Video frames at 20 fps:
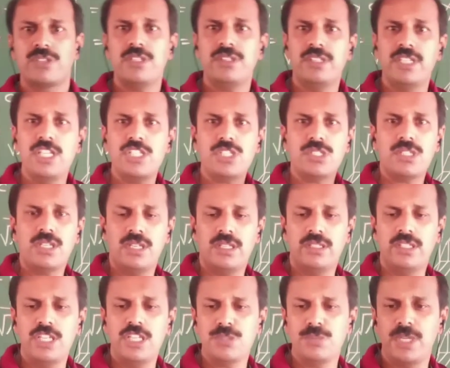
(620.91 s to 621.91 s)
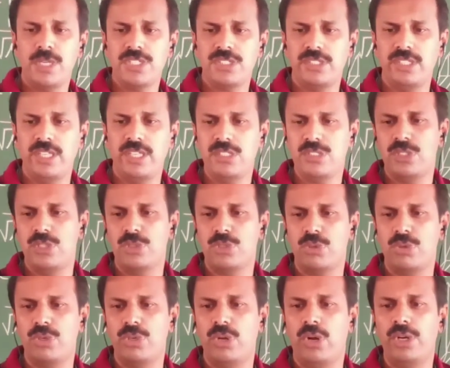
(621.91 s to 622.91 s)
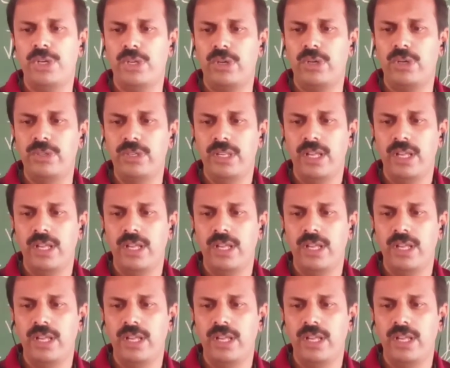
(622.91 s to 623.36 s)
So this much things you should note down.